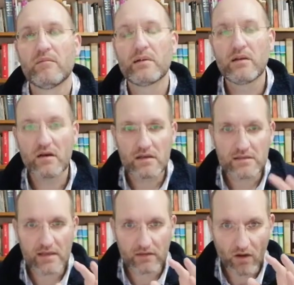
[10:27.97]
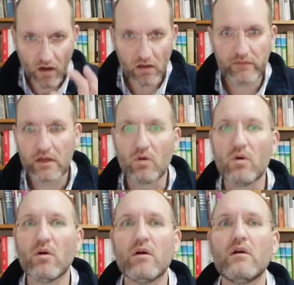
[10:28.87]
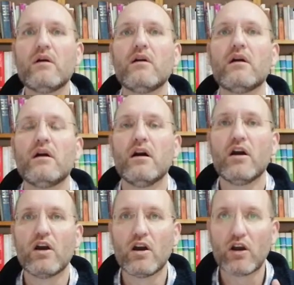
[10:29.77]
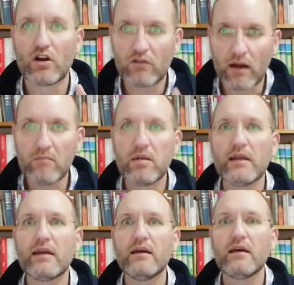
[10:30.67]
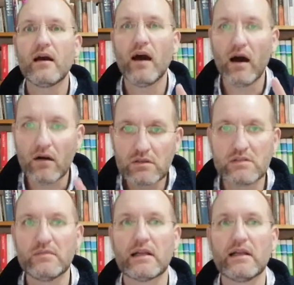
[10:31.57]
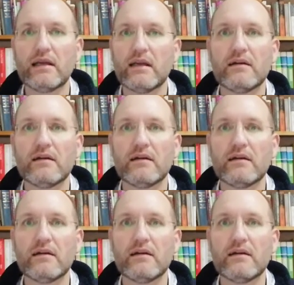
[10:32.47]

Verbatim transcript: But notice at the heart of it all, grumbling ultimately